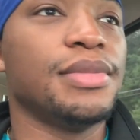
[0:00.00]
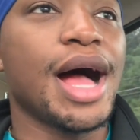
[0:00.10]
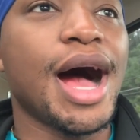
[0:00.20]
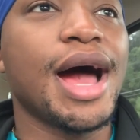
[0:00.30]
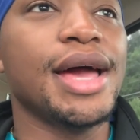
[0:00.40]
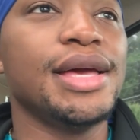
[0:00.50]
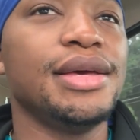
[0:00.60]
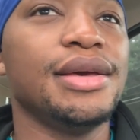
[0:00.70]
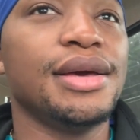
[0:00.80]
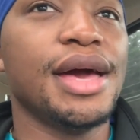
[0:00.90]

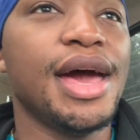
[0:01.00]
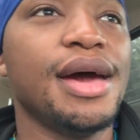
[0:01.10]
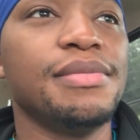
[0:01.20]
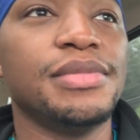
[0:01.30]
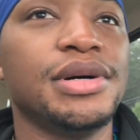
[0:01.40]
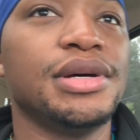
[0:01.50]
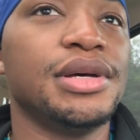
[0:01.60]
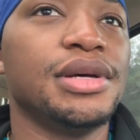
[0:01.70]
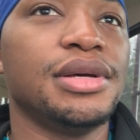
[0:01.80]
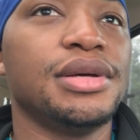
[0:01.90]
I
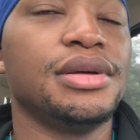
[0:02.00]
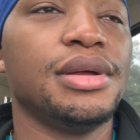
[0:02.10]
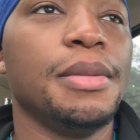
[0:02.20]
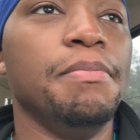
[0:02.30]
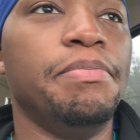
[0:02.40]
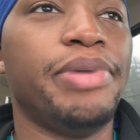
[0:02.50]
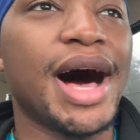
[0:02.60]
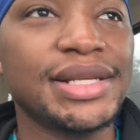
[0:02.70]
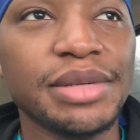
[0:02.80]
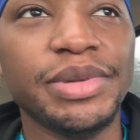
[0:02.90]
am
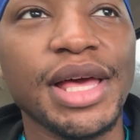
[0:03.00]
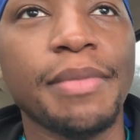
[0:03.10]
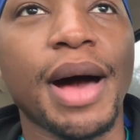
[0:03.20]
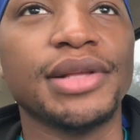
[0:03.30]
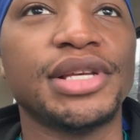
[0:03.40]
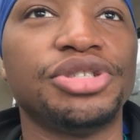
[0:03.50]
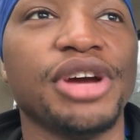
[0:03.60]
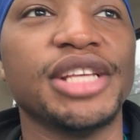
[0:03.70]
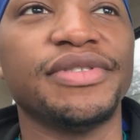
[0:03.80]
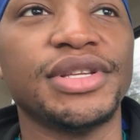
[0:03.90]
possibly about to
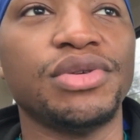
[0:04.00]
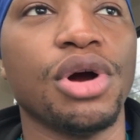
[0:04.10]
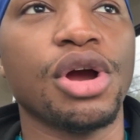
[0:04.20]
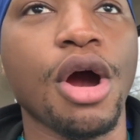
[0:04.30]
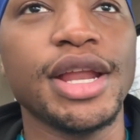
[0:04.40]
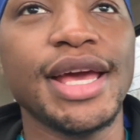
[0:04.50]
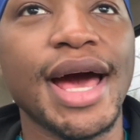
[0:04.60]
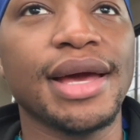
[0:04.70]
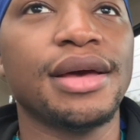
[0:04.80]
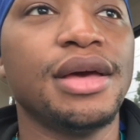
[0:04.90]
transfer to a
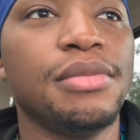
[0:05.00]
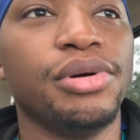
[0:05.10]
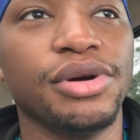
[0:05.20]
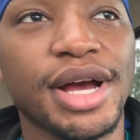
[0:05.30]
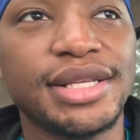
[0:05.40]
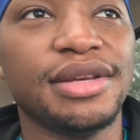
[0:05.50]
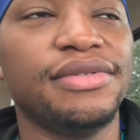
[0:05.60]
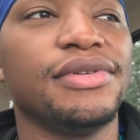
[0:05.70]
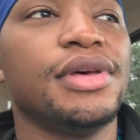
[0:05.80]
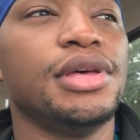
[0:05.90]
cardiac
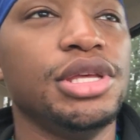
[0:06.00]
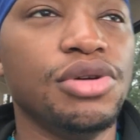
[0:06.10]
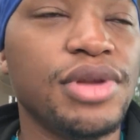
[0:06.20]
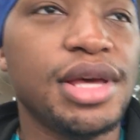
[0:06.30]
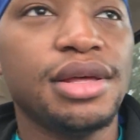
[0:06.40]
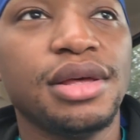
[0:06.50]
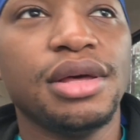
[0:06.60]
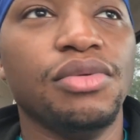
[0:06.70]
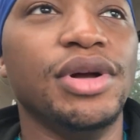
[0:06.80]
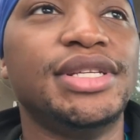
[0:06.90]
progressive unit,
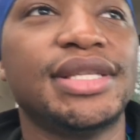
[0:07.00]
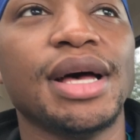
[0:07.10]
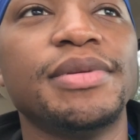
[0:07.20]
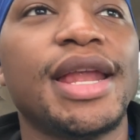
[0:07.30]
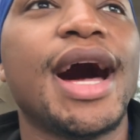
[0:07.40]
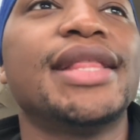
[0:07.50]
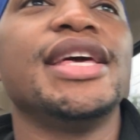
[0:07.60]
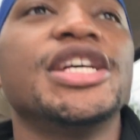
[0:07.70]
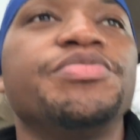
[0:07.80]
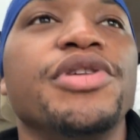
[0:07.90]
which is something that I
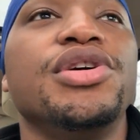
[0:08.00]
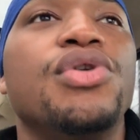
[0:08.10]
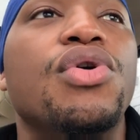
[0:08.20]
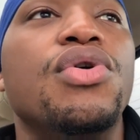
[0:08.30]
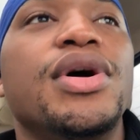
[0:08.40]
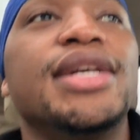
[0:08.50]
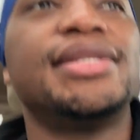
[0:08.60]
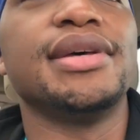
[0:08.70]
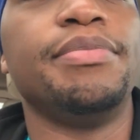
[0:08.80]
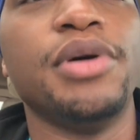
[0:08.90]
think is pretty cool.
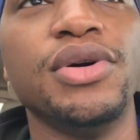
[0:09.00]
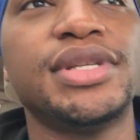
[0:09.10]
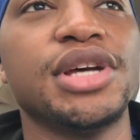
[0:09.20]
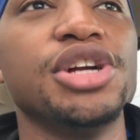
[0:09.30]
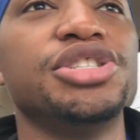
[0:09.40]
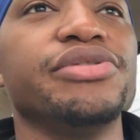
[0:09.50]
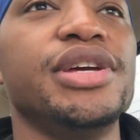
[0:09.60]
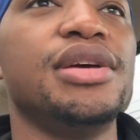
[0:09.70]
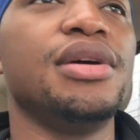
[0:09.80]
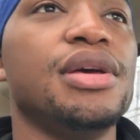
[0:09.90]
It's a
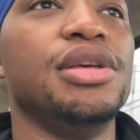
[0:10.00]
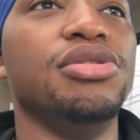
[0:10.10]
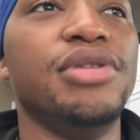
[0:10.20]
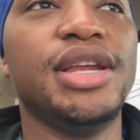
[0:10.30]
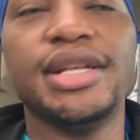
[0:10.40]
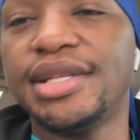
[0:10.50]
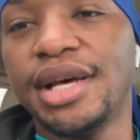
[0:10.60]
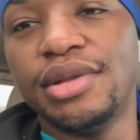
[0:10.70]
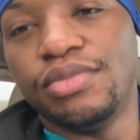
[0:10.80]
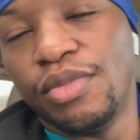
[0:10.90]
post-surgery unit is
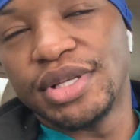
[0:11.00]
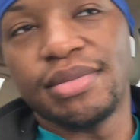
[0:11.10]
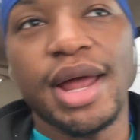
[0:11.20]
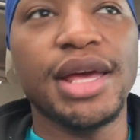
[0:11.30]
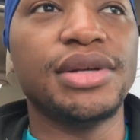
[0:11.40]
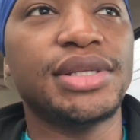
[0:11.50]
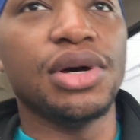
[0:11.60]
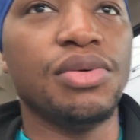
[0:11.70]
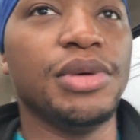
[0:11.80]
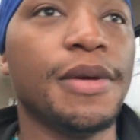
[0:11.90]
what somebody else
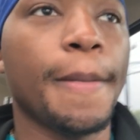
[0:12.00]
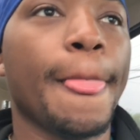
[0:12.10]
told me,